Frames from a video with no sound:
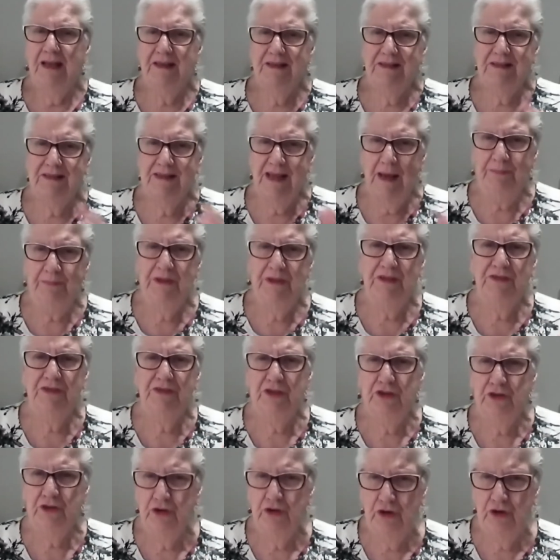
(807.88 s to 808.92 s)
Acceptance
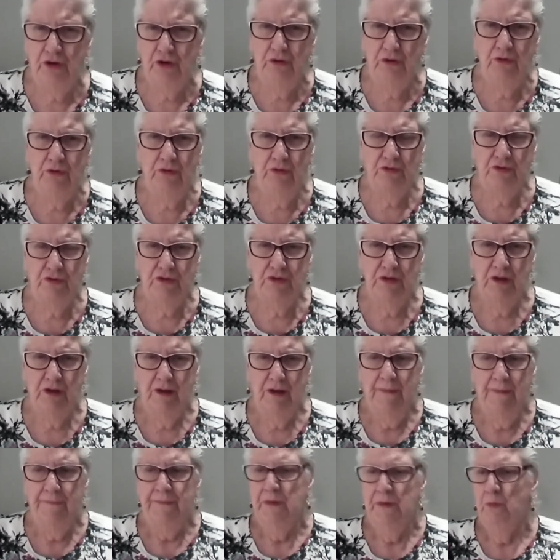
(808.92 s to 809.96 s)
is huge
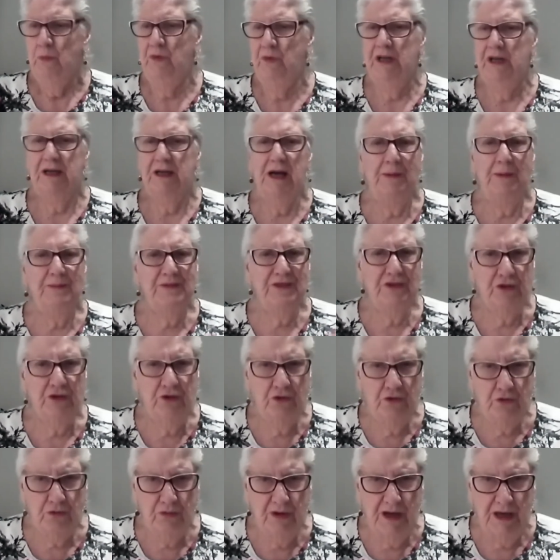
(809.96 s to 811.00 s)
when it comes to
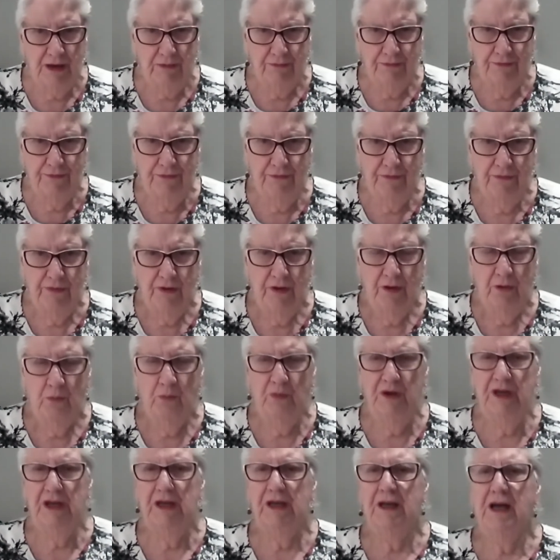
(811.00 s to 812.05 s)
grief.
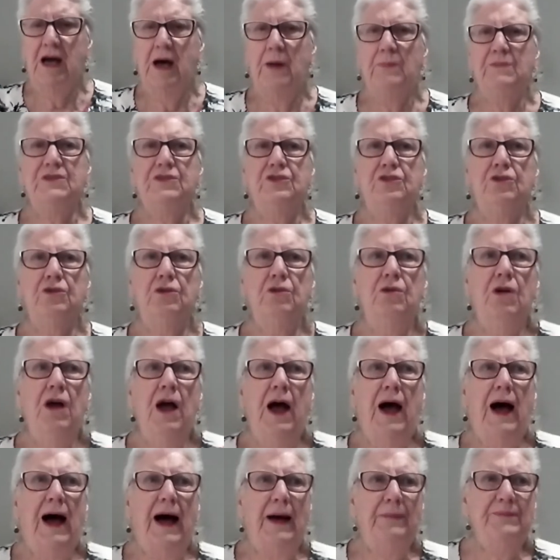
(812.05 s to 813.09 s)
When it comes to
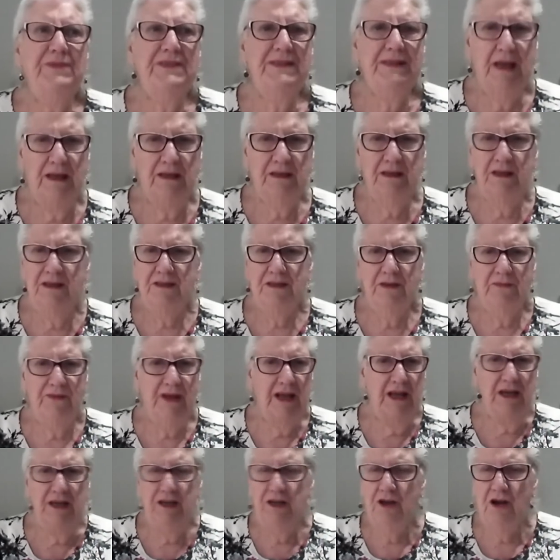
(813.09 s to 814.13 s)
upsetness of
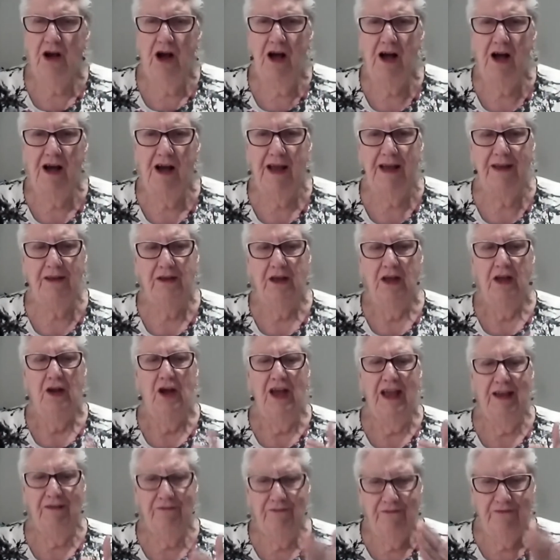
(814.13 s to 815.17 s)
any kind,
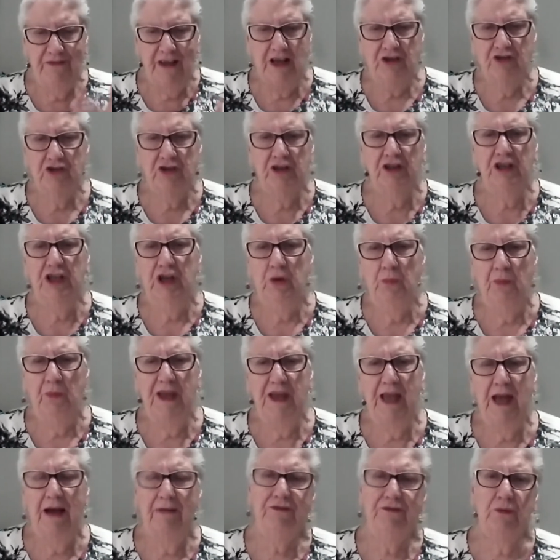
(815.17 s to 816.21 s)
eventually we
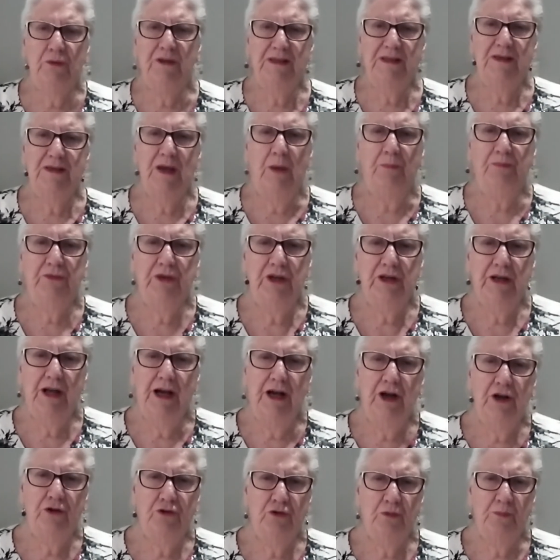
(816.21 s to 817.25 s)
have to accept it
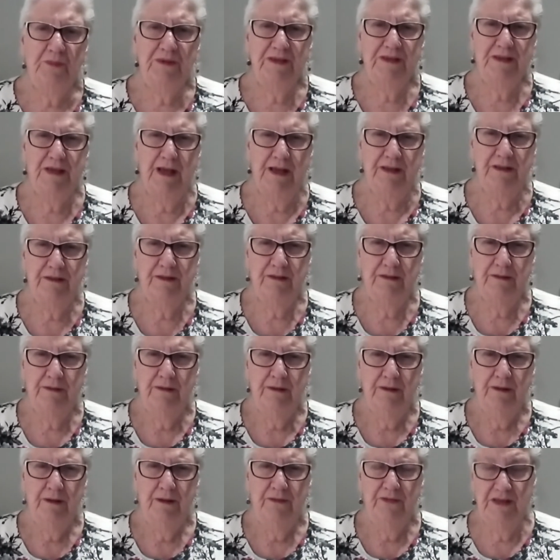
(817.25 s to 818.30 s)
100%.
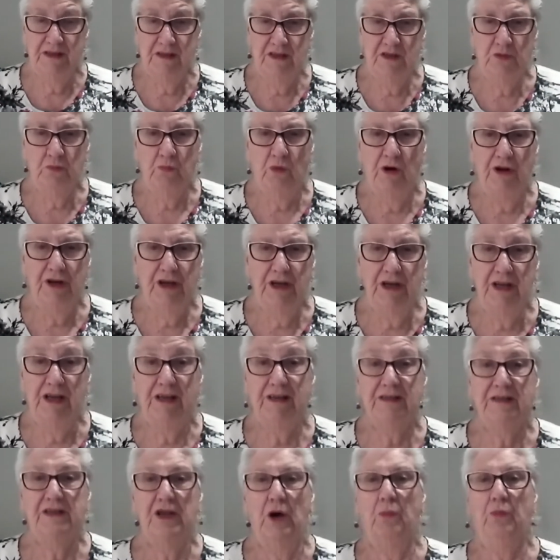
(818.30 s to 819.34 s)
This is what it
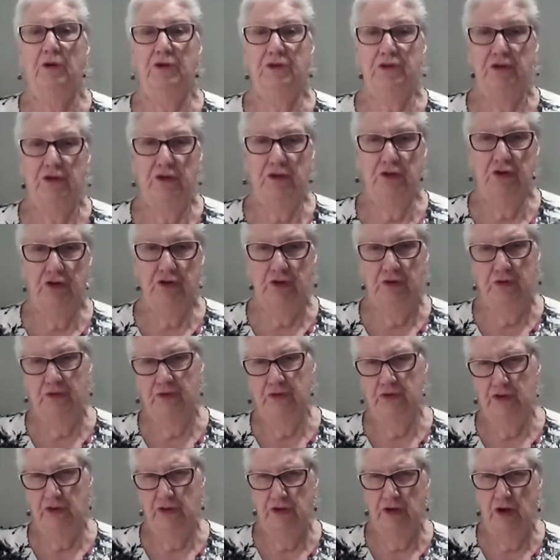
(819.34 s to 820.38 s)
is. Now, what do you
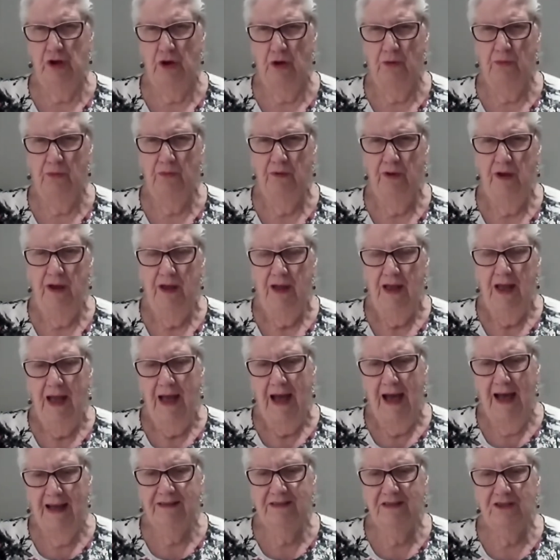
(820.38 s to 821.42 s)
choose to do?
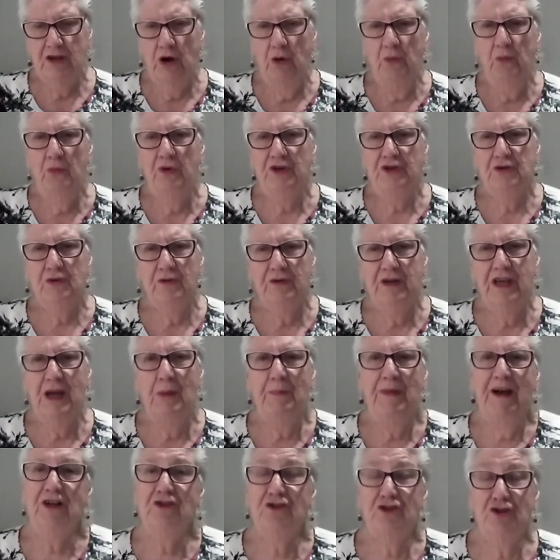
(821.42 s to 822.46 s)
And so we're talking
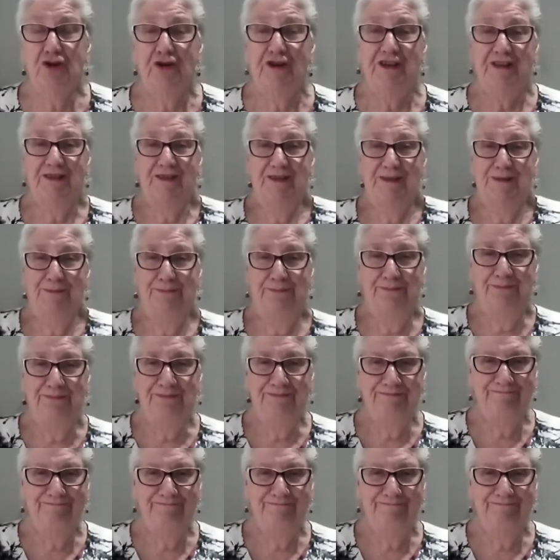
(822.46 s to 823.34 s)
about choice.